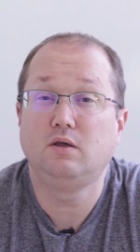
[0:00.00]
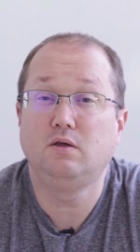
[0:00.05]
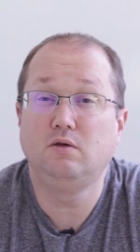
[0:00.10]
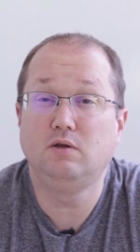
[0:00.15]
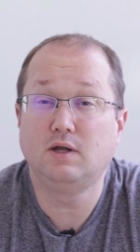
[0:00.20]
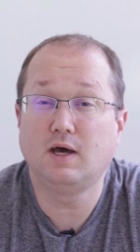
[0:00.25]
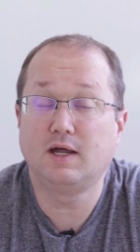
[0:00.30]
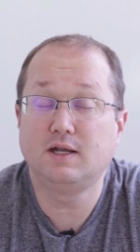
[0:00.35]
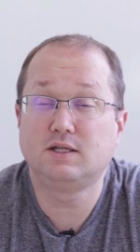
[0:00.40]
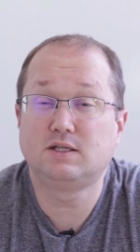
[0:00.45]

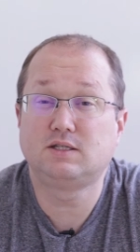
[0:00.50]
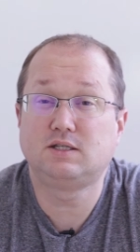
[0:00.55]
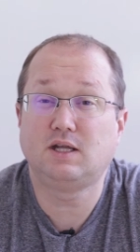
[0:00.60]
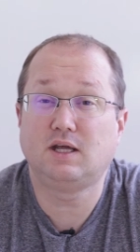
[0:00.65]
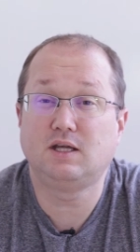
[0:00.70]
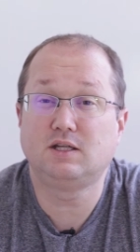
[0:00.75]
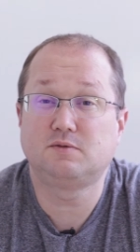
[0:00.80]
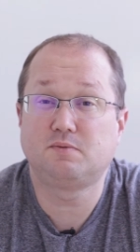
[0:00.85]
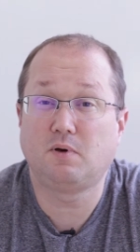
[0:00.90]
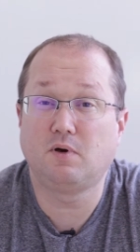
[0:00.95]
United
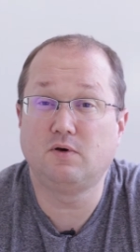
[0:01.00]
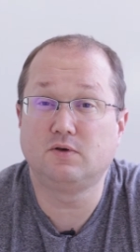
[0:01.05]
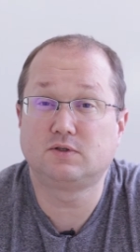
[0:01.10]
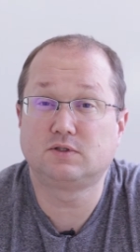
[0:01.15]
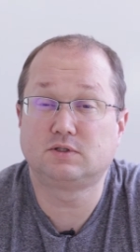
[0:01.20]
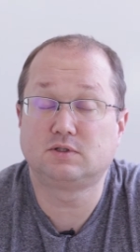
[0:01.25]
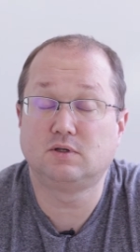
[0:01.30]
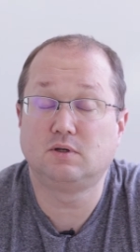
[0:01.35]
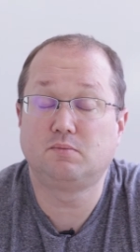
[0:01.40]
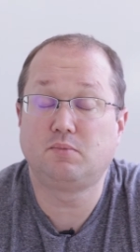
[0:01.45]
States
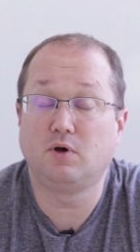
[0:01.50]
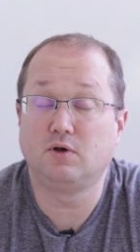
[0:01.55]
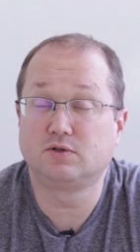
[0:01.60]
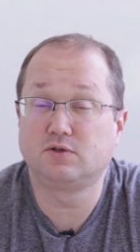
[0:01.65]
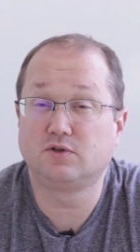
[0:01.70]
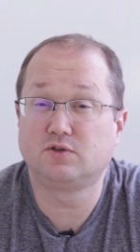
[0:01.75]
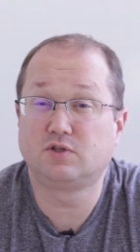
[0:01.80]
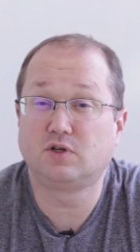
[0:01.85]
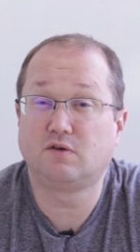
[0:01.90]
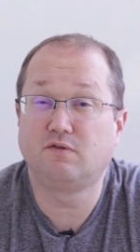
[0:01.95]

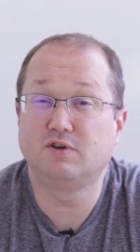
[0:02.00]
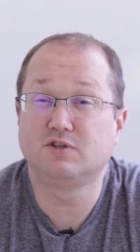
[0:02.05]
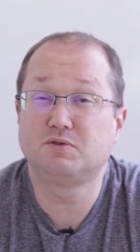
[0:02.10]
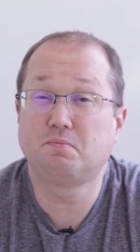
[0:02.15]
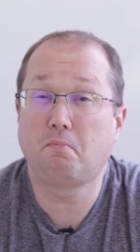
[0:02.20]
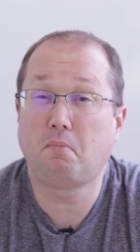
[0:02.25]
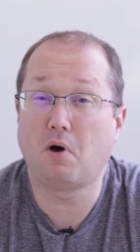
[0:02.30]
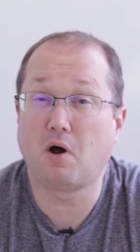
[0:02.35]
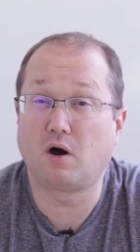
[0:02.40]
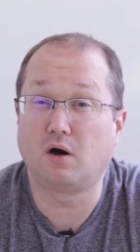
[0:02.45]
Postal
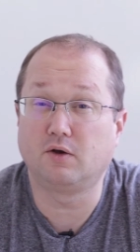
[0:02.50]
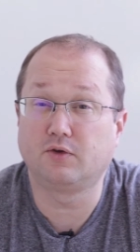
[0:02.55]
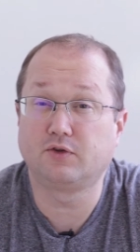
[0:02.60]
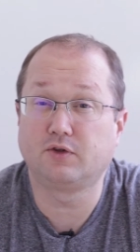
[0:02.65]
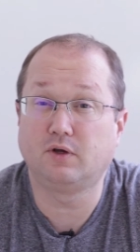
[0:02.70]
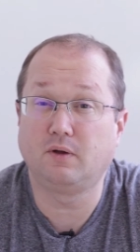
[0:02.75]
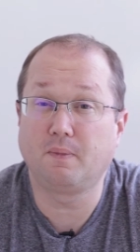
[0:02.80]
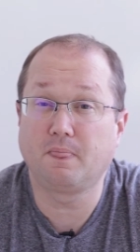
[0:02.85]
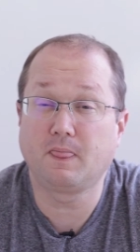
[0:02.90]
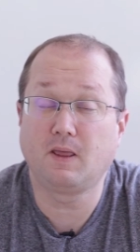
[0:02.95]
Service
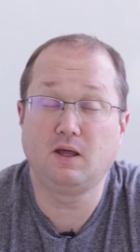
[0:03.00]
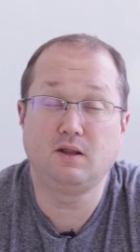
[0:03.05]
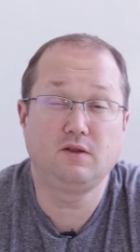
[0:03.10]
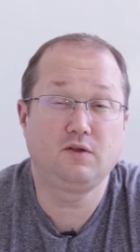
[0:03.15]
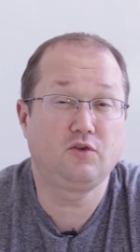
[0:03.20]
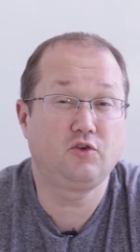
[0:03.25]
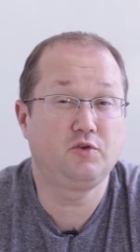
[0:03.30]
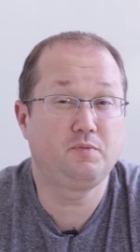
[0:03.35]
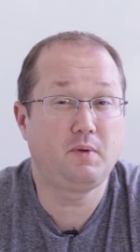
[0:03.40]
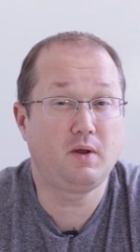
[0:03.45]
parcel. And
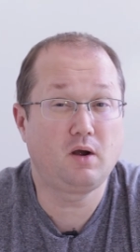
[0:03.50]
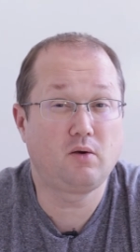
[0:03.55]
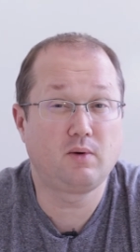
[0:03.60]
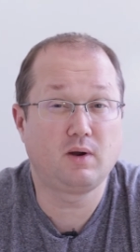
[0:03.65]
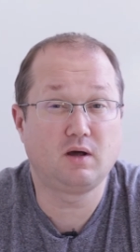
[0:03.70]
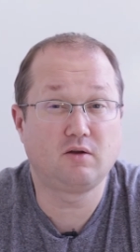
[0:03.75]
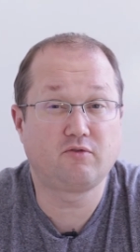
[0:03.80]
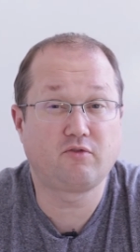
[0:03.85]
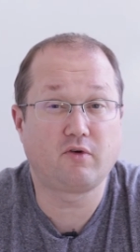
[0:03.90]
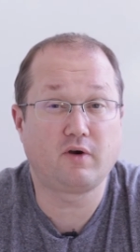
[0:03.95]
this has been
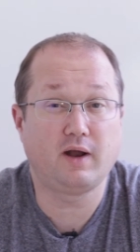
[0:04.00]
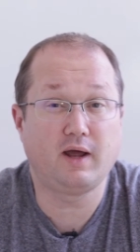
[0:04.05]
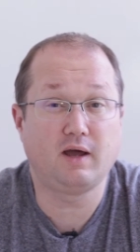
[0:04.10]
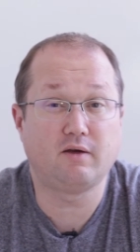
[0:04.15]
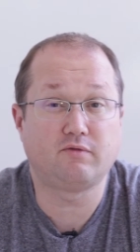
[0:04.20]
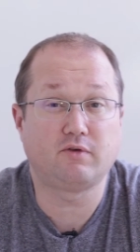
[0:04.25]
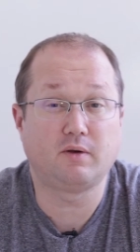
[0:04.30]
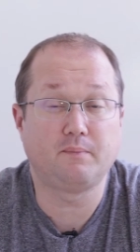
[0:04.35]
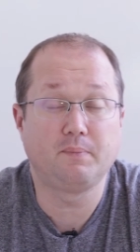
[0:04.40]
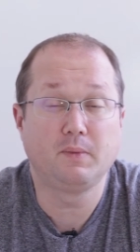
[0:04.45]
around
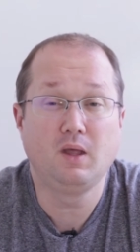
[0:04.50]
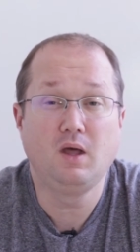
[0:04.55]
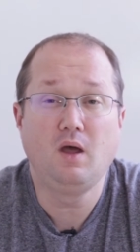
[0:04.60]
forever.